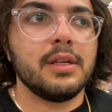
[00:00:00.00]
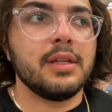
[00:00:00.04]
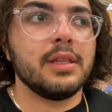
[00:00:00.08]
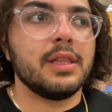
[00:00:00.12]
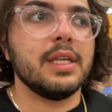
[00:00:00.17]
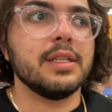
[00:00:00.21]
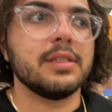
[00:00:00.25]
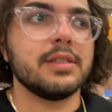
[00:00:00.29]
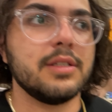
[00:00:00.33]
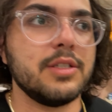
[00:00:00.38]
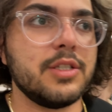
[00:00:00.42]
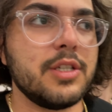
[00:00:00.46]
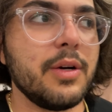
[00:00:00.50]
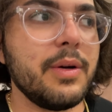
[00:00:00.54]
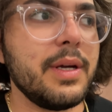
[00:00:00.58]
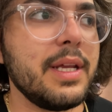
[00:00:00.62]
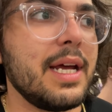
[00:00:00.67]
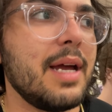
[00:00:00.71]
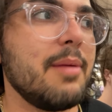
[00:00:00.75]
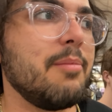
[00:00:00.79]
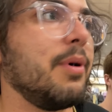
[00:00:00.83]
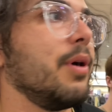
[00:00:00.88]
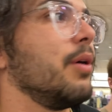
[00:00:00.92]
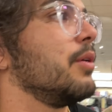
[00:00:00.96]
Listen, Joey and
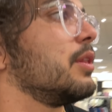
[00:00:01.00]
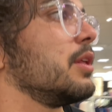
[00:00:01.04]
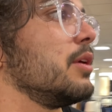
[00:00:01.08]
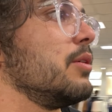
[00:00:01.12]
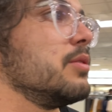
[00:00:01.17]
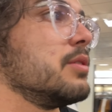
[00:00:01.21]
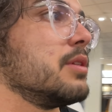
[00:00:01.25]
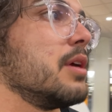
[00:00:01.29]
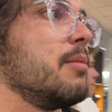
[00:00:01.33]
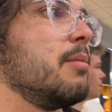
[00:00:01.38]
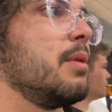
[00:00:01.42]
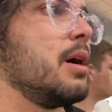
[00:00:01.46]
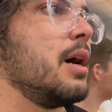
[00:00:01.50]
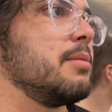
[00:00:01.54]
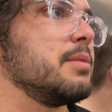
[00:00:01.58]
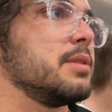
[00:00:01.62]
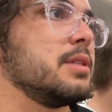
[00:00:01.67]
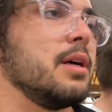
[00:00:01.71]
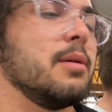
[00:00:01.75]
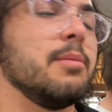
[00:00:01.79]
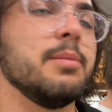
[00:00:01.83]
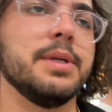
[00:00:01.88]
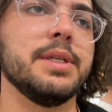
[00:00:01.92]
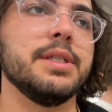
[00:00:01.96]
I both used our mom's
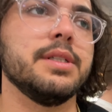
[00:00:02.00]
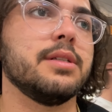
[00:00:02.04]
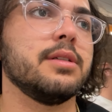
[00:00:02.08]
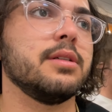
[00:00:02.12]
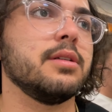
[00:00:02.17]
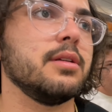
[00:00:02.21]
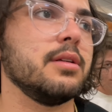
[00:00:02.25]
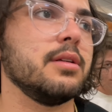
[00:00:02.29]
numbers.